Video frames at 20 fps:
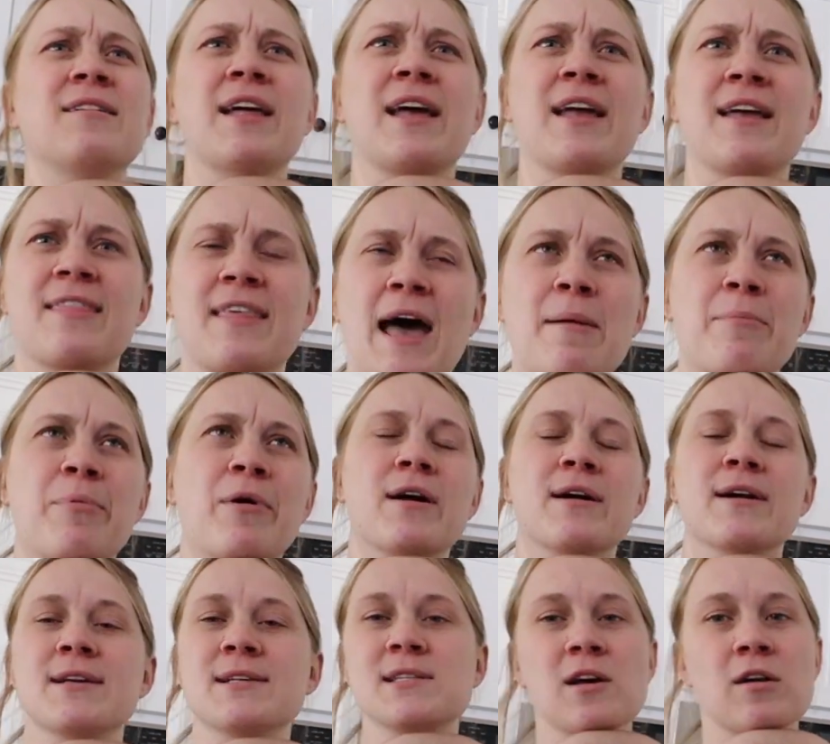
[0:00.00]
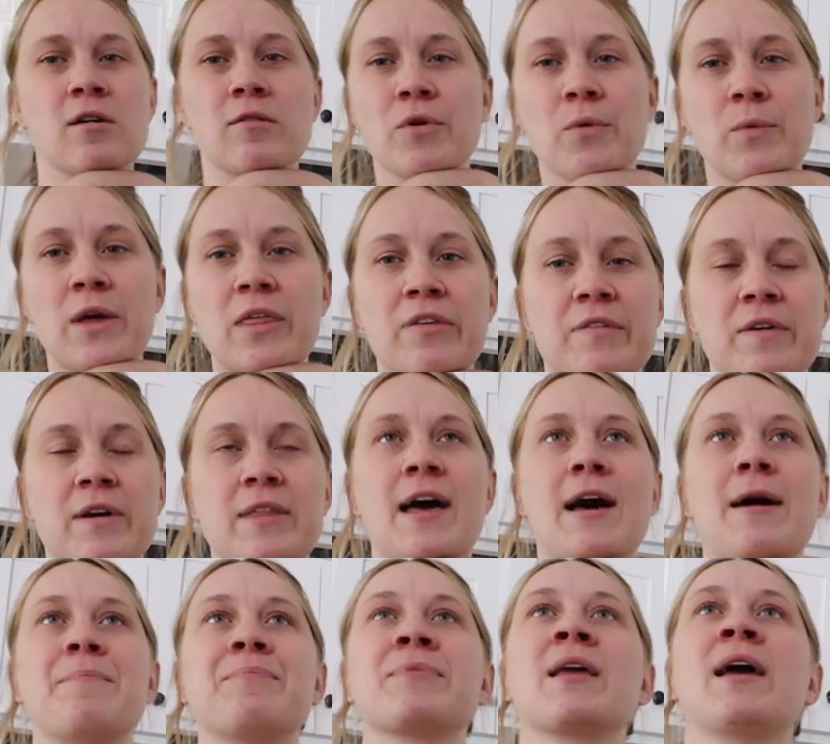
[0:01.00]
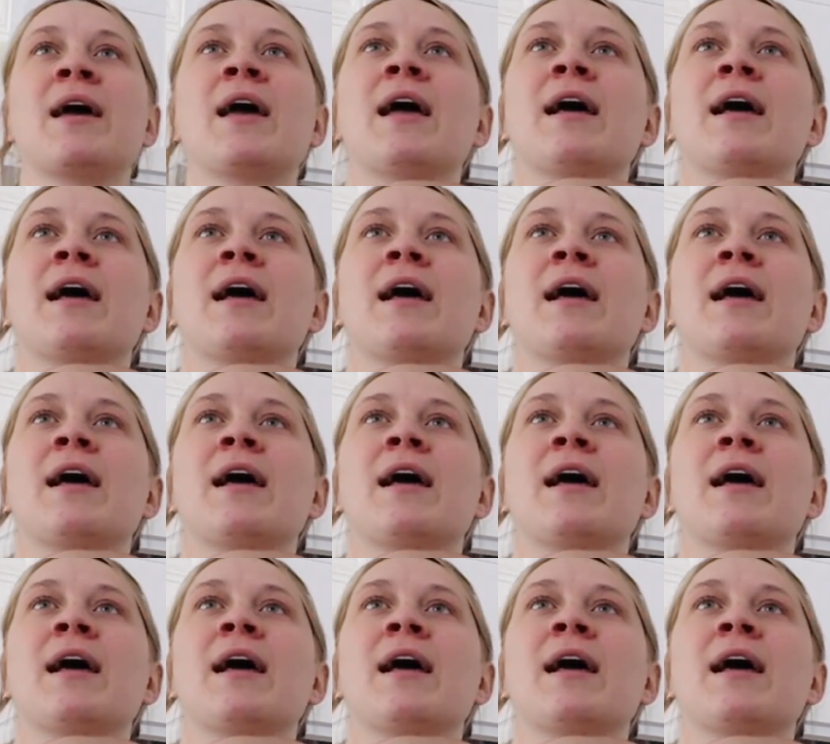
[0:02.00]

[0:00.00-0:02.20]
Like that part is over with for them.